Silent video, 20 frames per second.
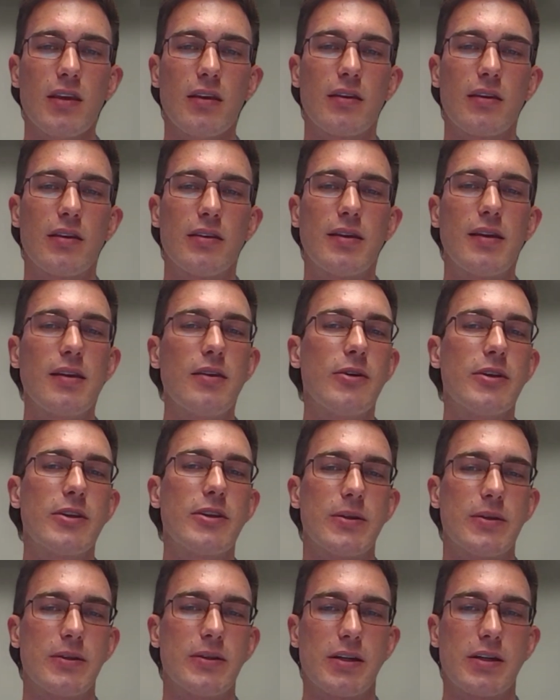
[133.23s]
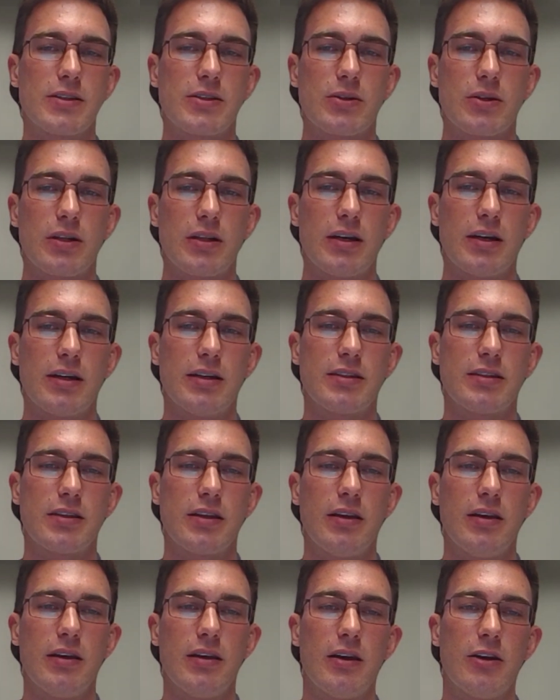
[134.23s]
Continuing to industrialize
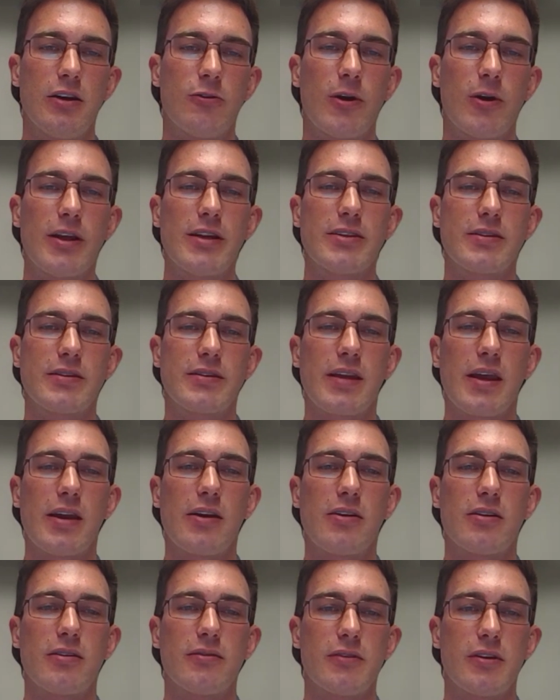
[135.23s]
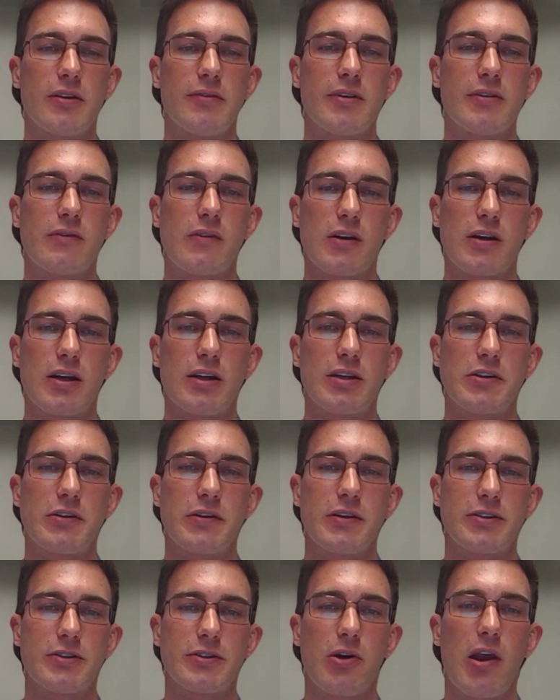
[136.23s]
and raise the standard of living for a country
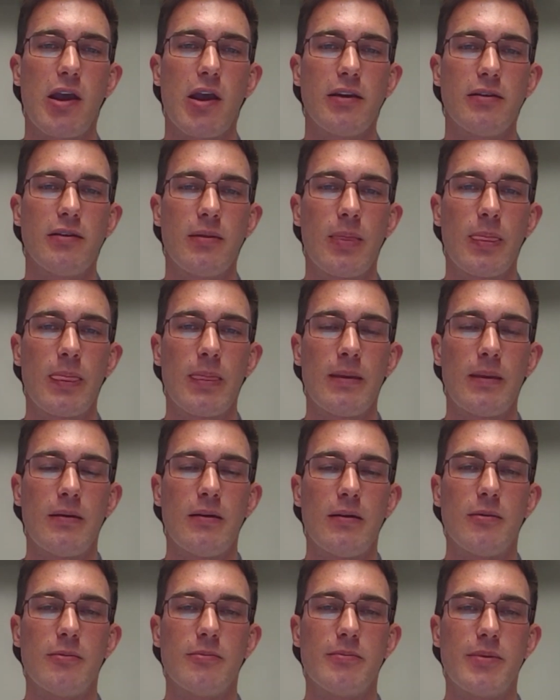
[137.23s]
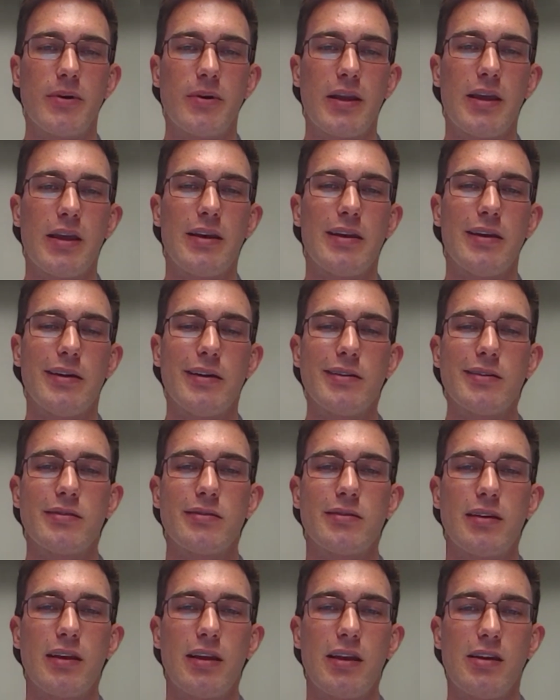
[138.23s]
is great, but India
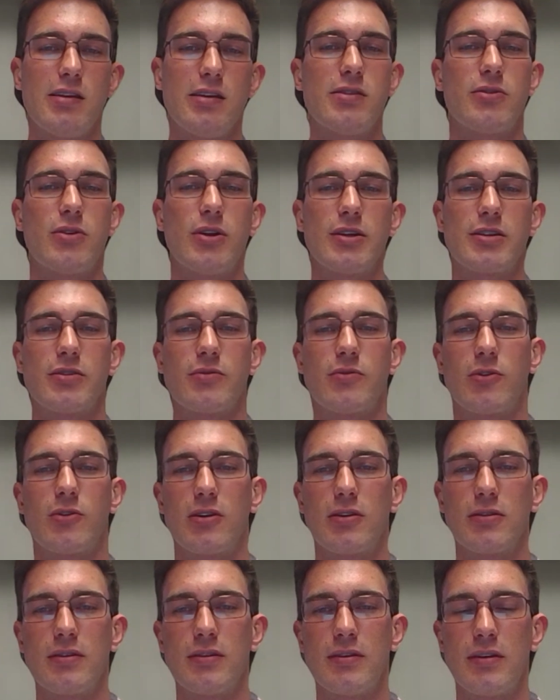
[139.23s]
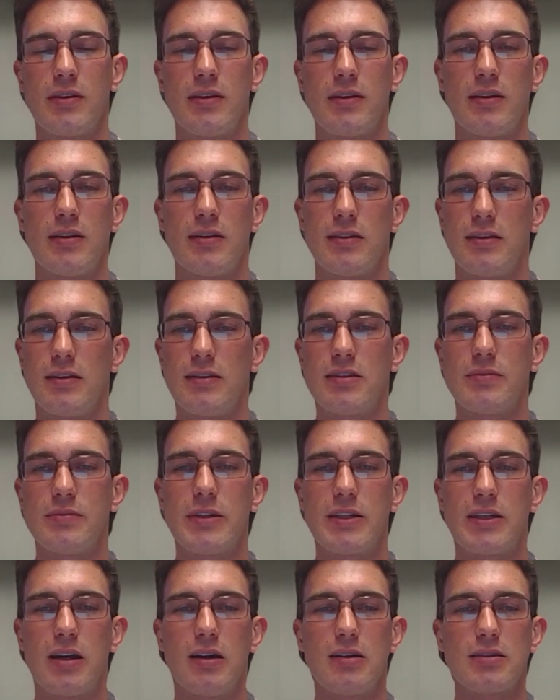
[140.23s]
and the rest of the world needs to be
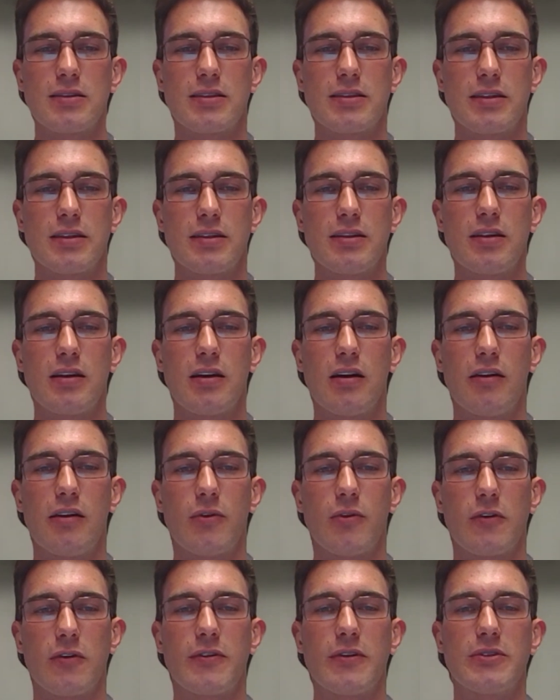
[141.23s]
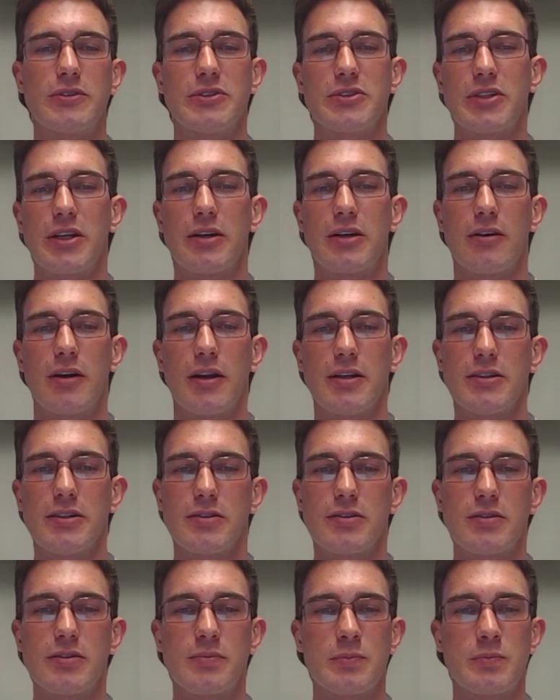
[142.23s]
cognizant of our future
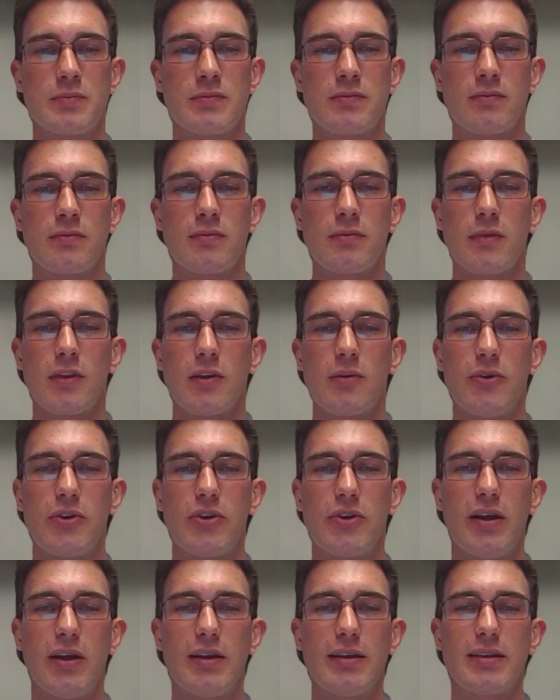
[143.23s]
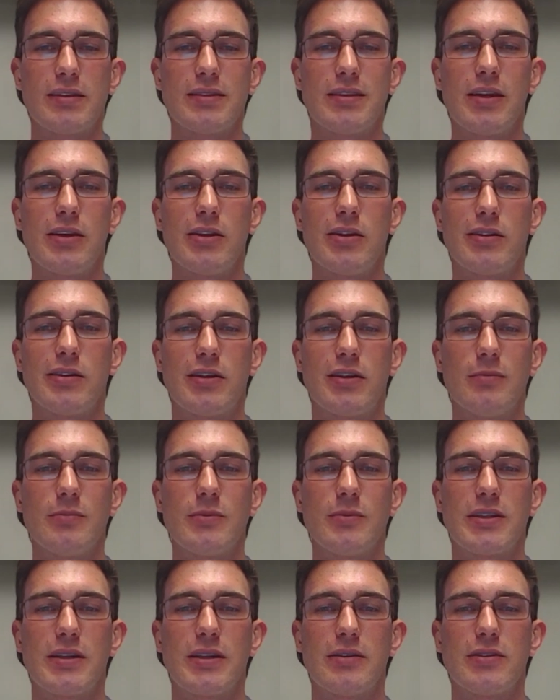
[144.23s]
generations. We cannot continue to dump
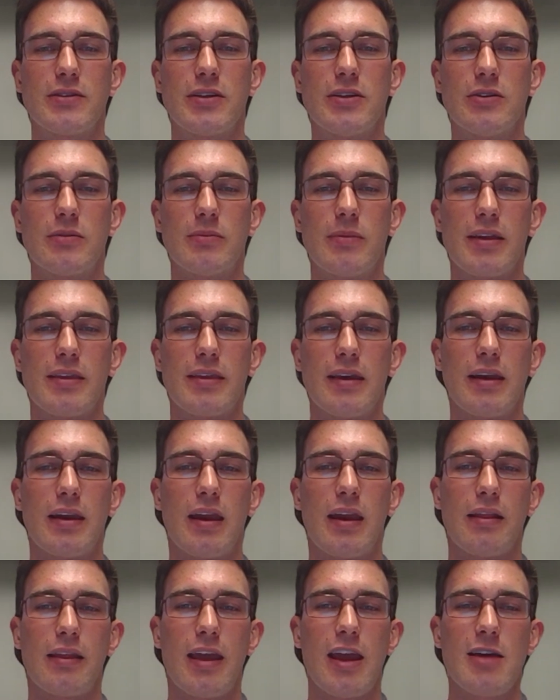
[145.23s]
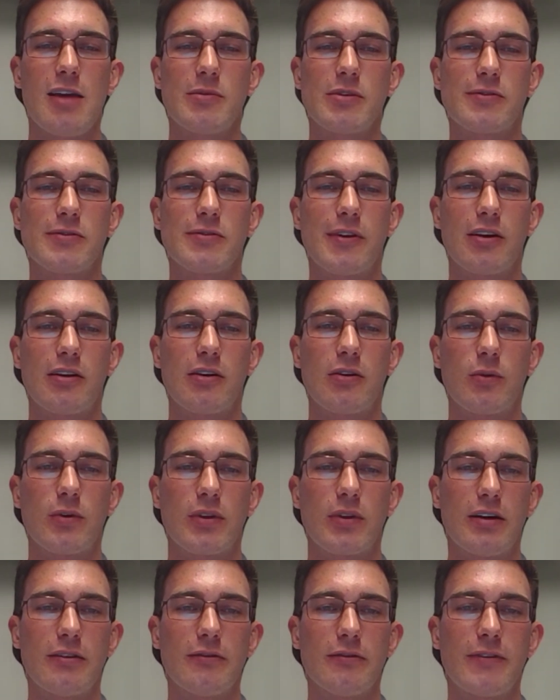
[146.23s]
CO2 and methane into the atmosphere
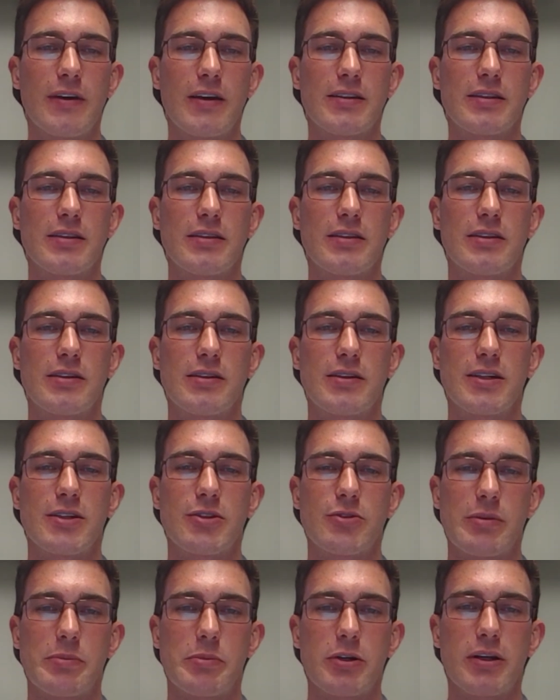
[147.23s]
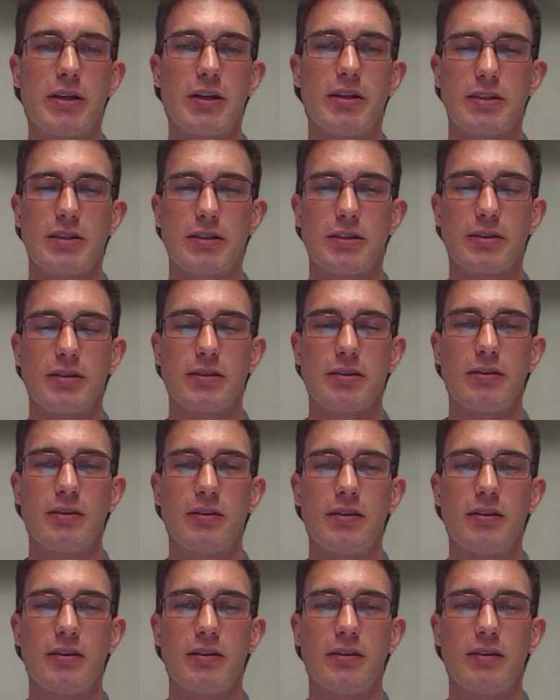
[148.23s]
without facing serious repercussions.